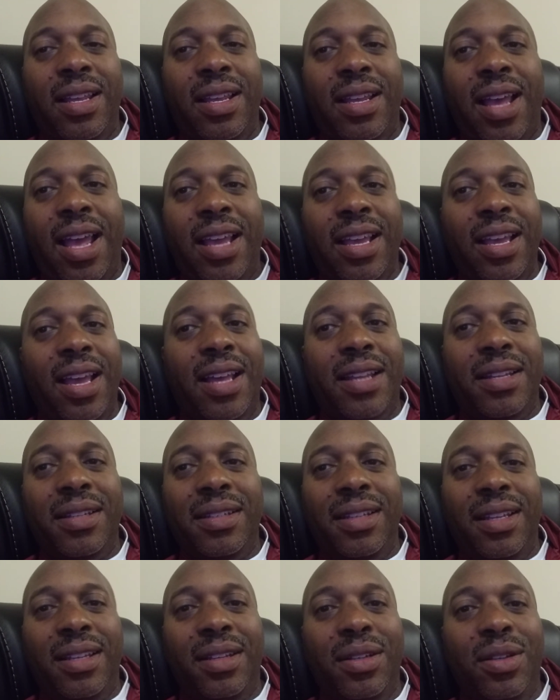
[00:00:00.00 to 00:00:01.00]
I got
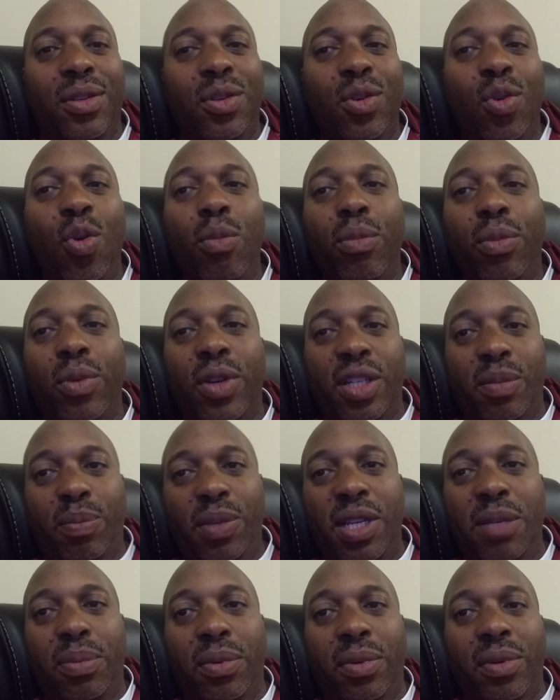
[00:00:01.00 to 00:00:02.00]
numerous
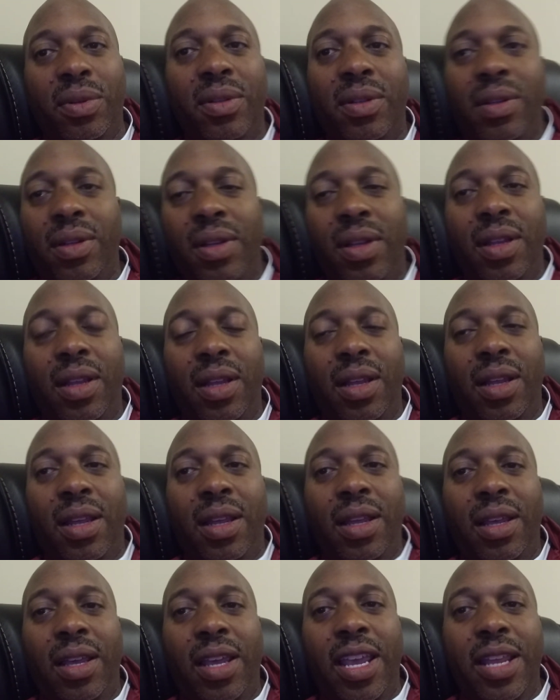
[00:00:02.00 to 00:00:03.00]
people,
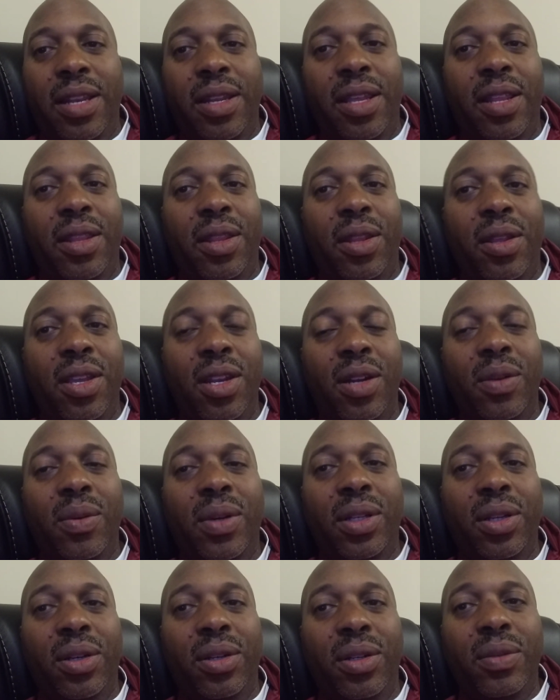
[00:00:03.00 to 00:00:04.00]
and you know
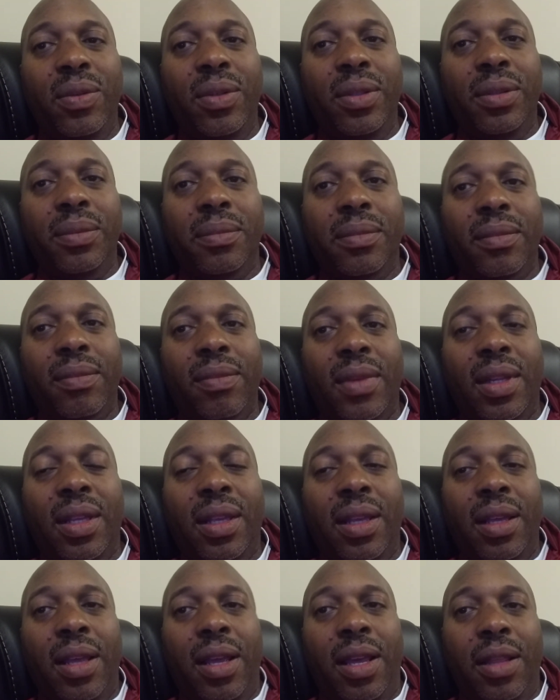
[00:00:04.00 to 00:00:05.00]
what they're doing?
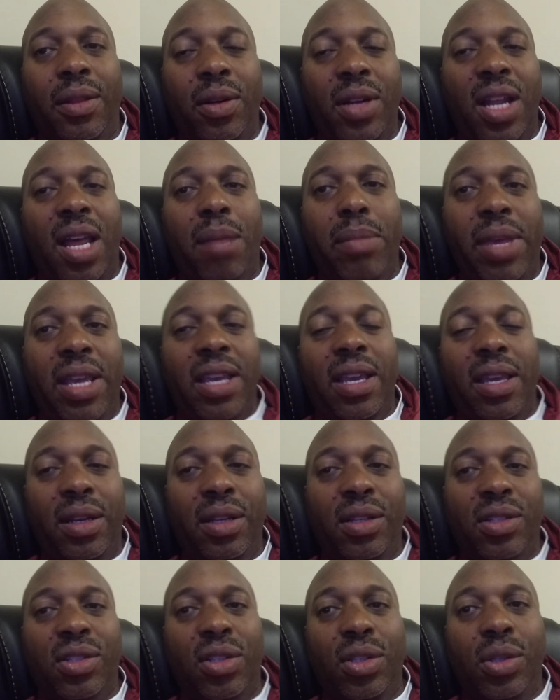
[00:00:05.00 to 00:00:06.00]
They're not making
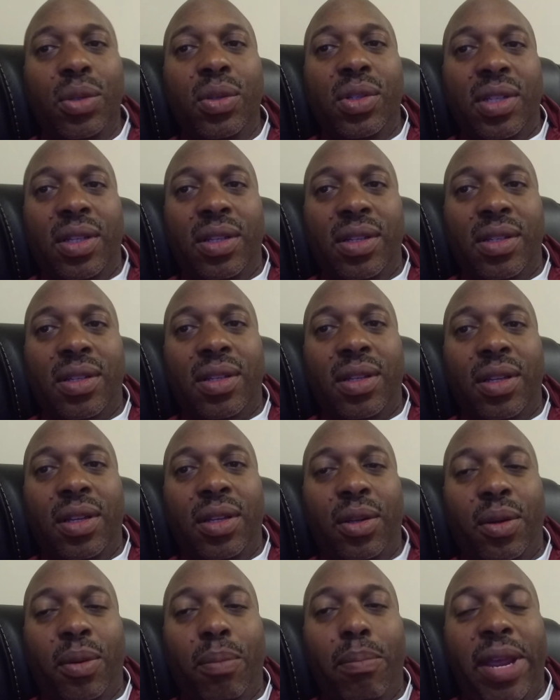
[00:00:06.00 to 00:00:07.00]
excuses.
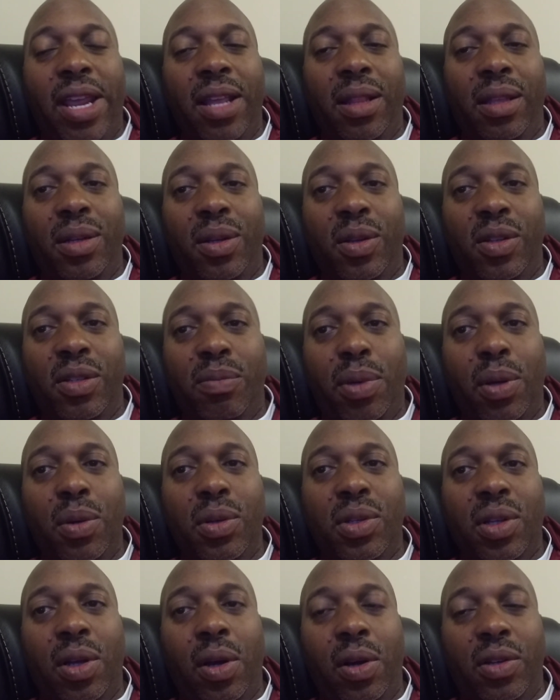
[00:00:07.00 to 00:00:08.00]
They're mailing those
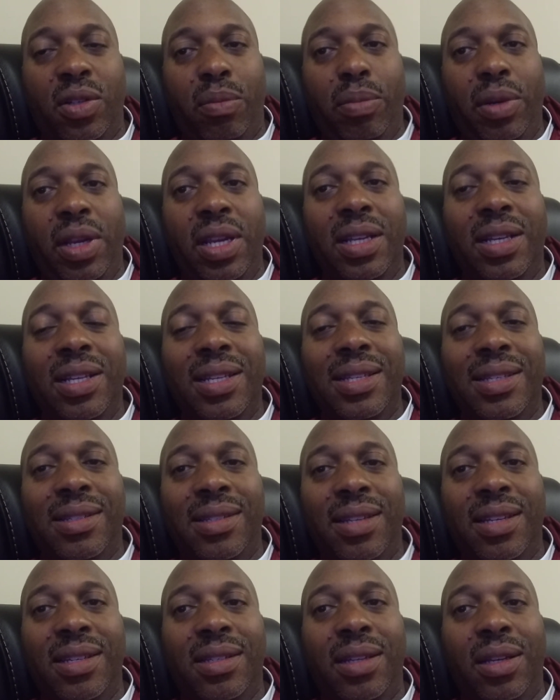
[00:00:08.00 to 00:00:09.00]
postcards. They're being
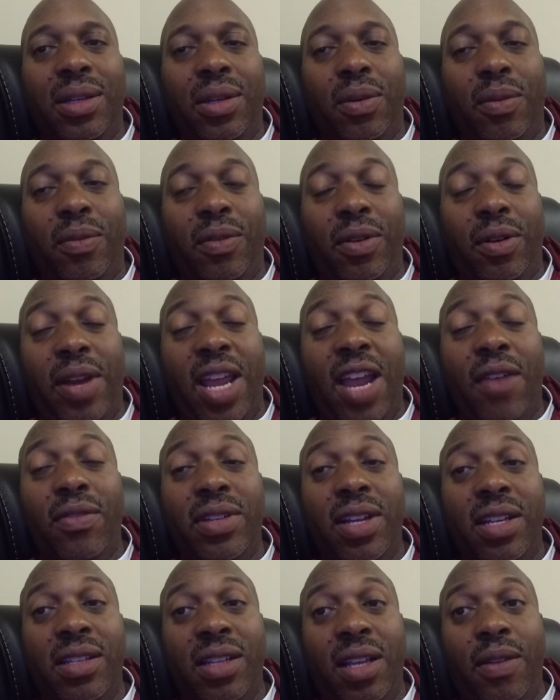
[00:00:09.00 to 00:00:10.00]
consistent. They're
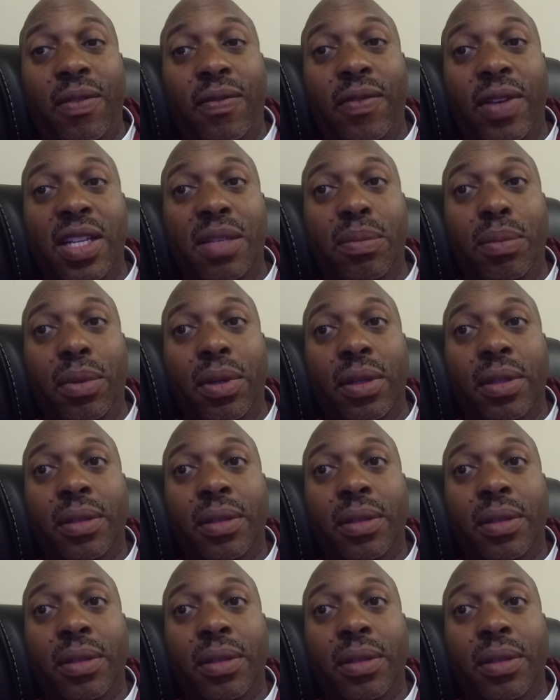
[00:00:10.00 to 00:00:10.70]
advertising on Facebook.